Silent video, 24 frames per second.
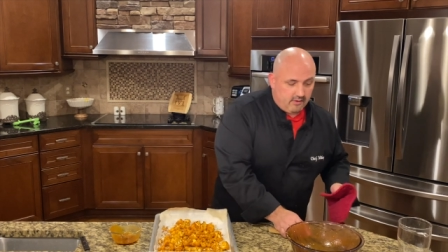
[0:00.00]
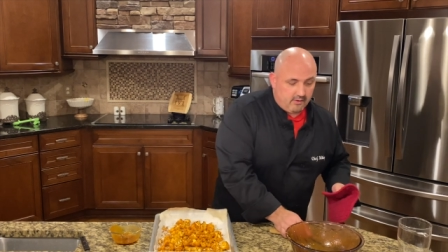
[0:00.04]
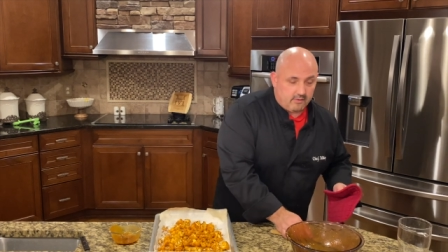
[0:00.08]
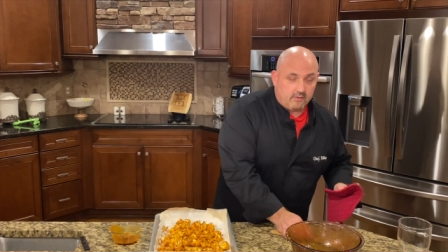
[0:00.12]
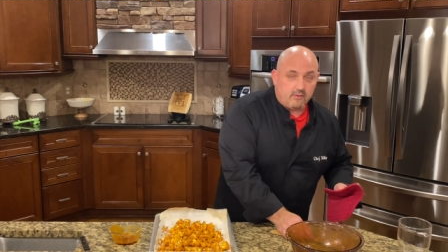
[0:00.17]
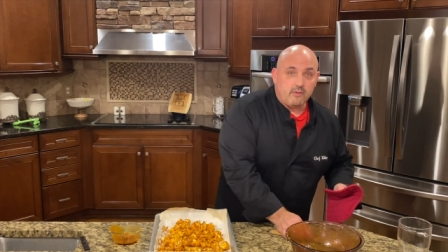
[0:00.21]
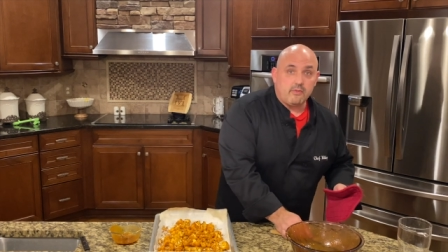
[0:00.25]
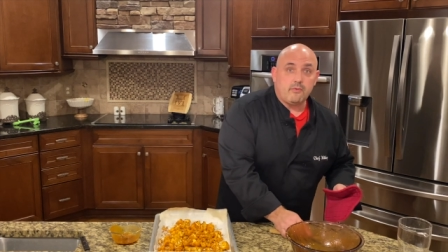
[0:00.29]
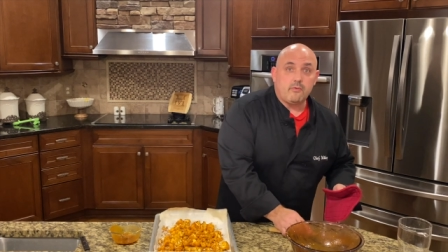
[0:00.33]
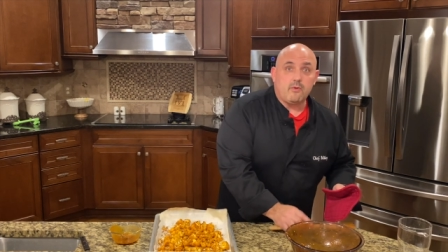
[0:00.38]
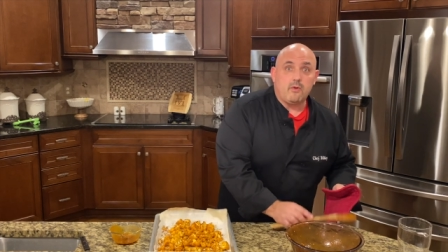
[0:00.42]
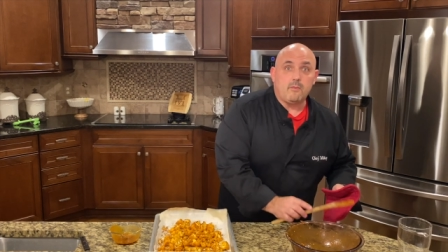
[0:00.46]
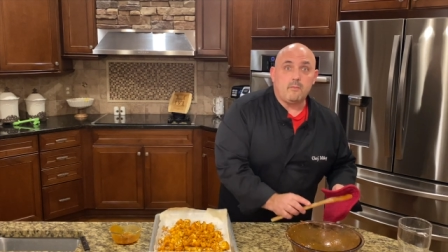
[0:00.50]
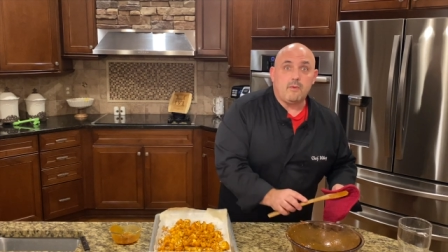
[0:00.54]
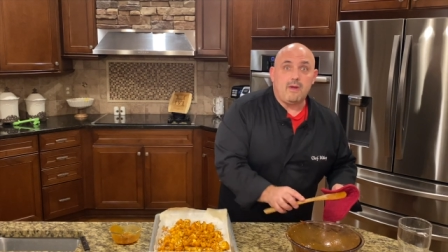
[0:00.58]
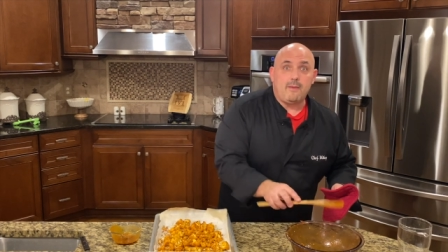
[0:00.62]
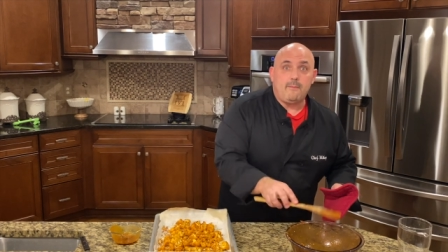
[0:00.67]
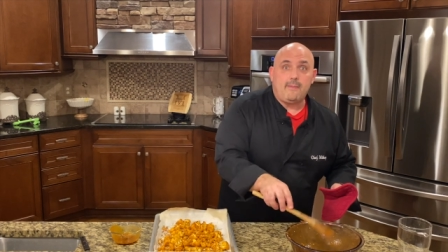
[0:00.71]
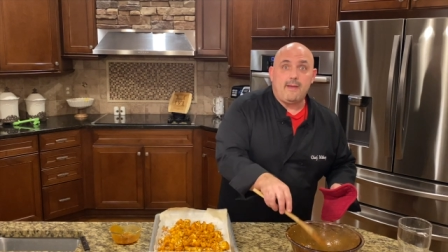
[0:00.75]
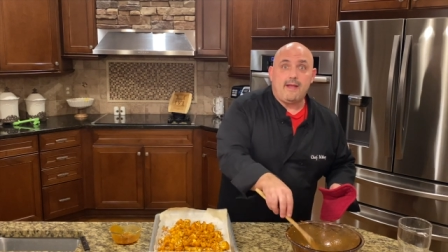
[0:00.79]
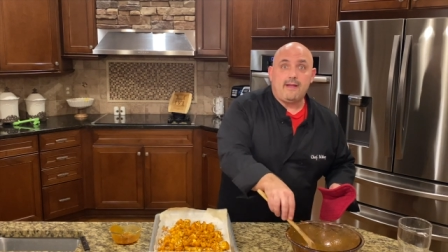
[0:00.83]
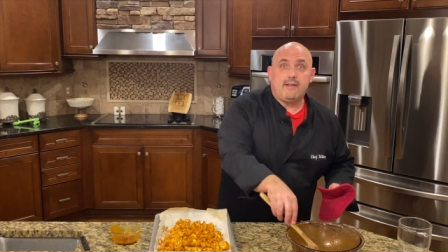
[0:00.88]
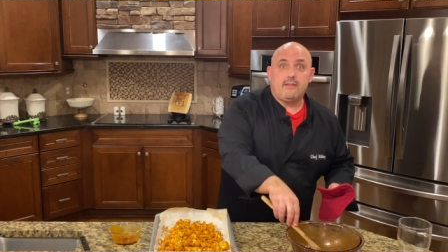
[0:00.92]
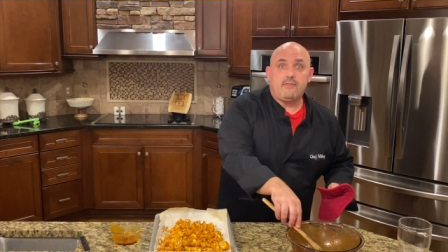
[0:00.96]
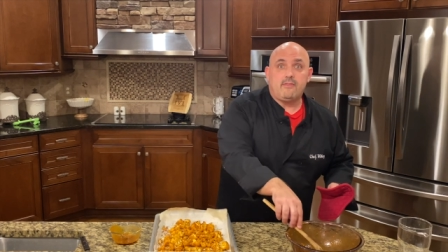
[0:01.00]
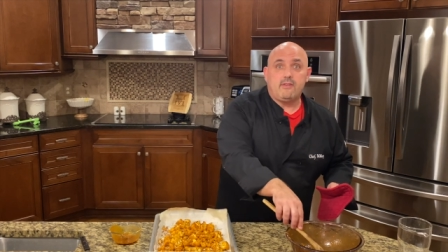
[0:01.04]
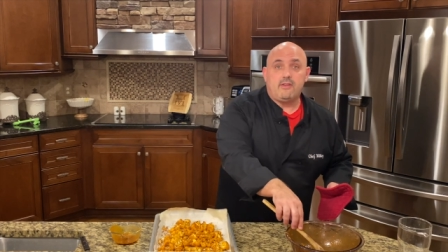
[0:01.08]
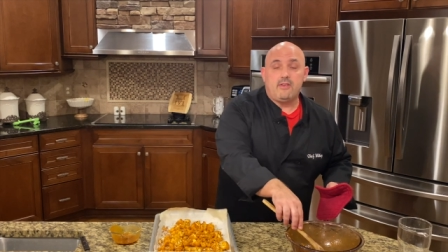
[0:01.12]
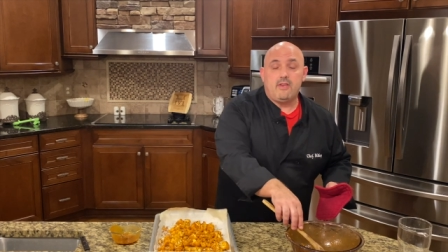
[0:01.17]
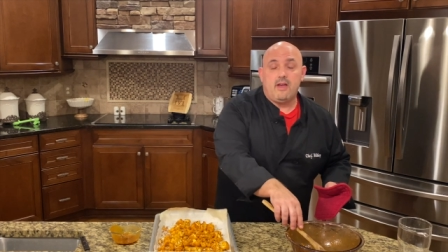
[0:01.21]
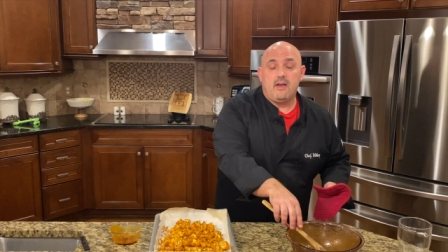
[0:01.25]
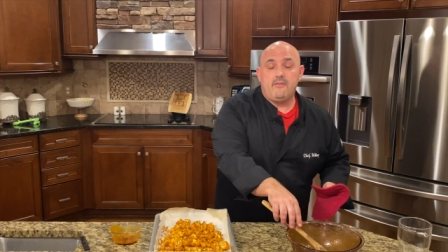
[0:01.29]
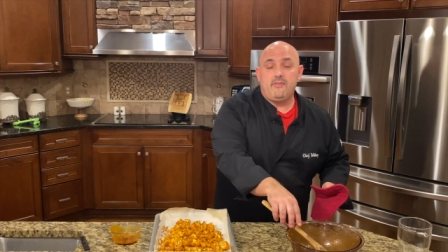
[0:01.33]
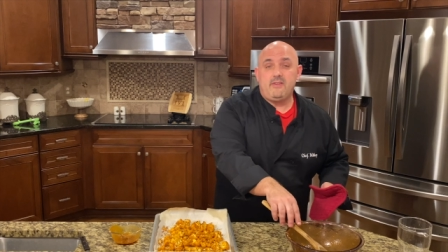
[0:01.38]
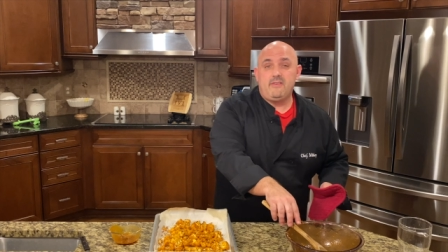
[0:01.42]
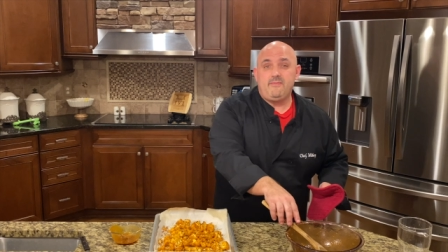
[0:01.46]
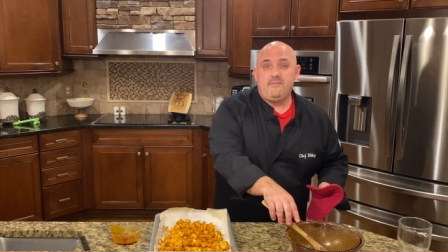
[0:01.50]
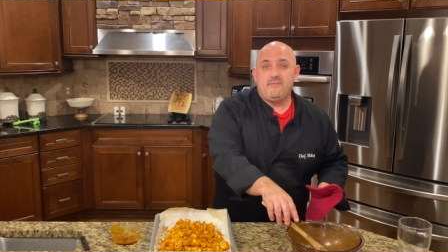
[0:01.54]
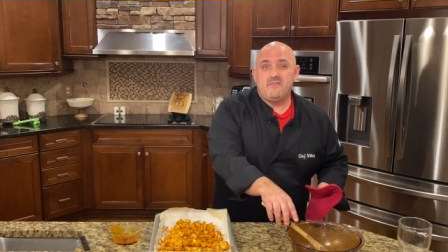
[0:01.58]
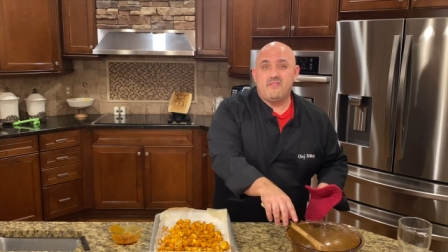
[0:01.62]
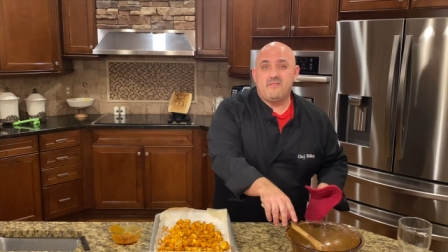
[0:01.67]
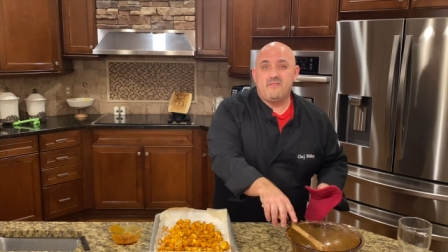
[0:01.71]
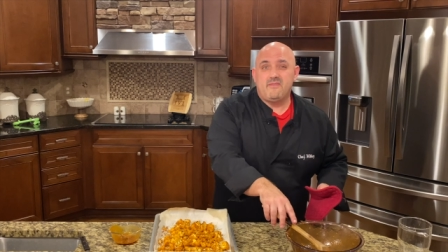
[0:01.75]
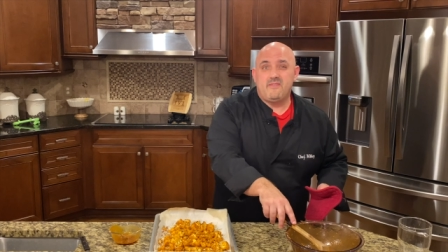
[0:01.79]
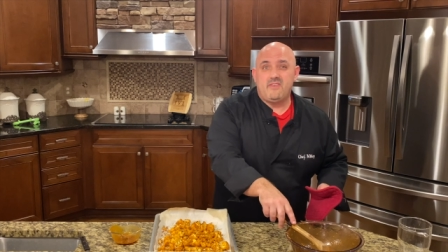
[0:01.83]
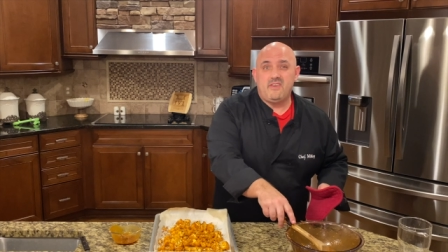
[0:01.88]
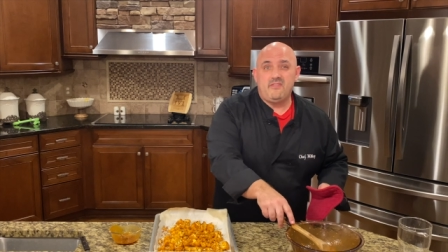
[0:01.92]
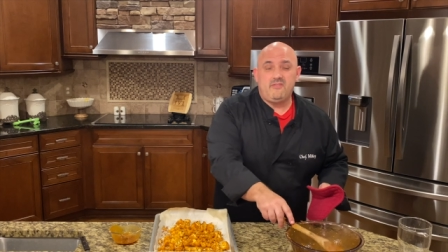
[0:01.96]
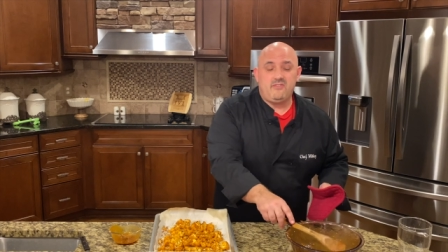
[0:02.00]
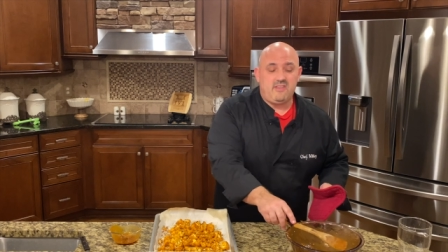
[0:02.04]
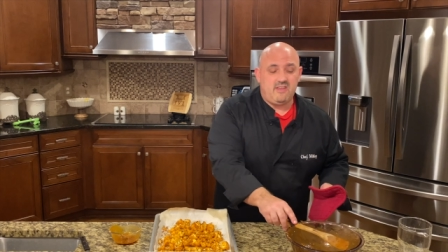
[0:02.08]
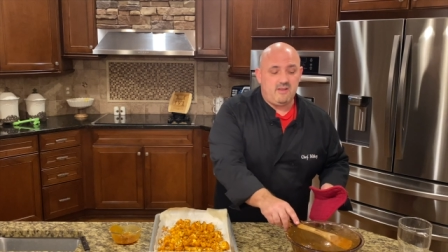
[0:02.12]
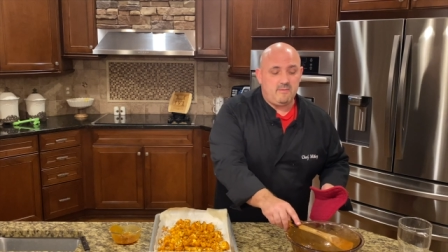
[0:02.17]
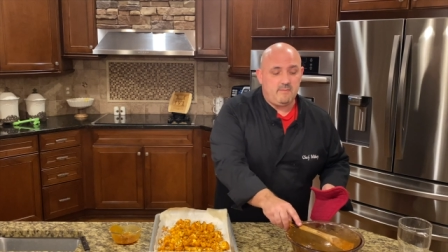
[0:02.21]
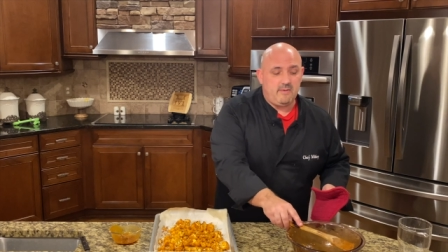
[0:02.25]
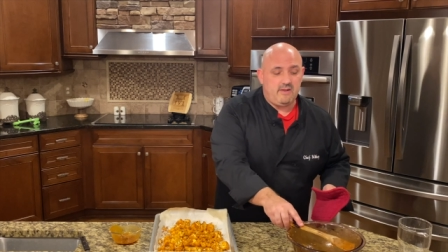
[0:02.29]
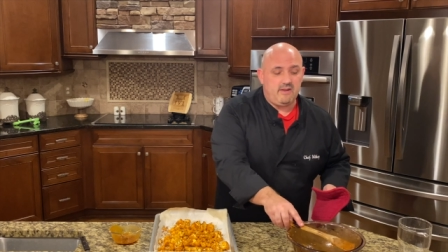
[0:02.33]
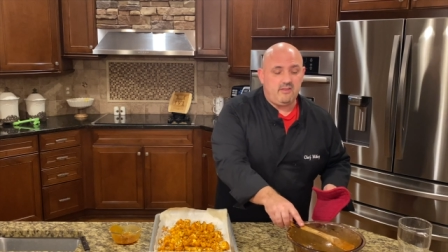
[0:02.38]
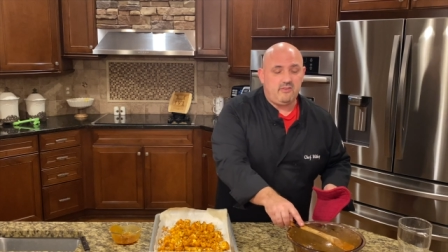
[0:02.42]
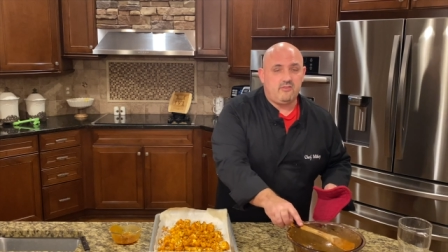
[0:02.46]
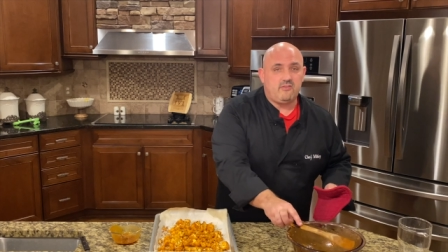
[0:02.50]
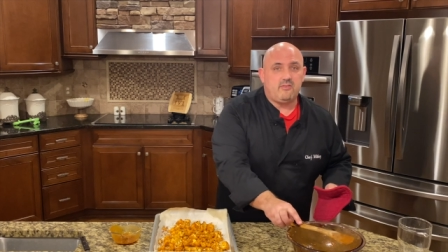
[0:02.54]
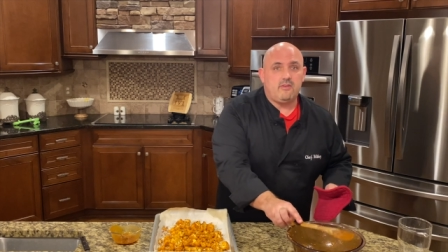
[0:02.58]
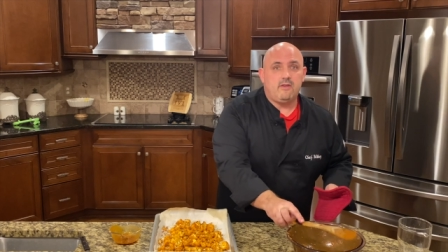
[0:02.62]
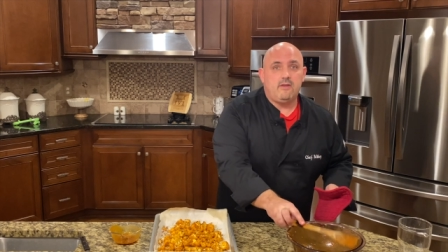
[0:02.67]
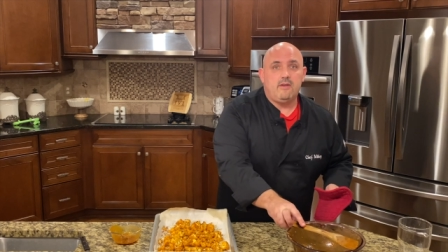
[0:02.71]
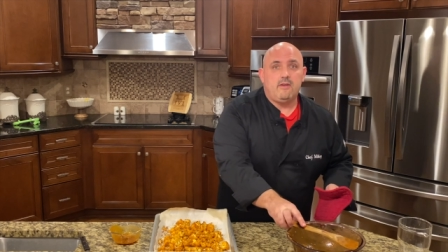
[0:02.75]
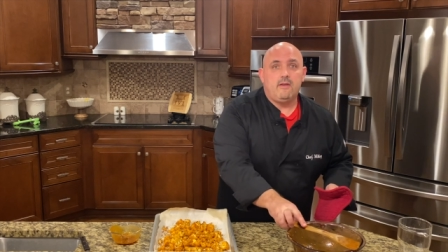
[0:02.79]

we're gonna throw them right back into the oven, 15 minutes,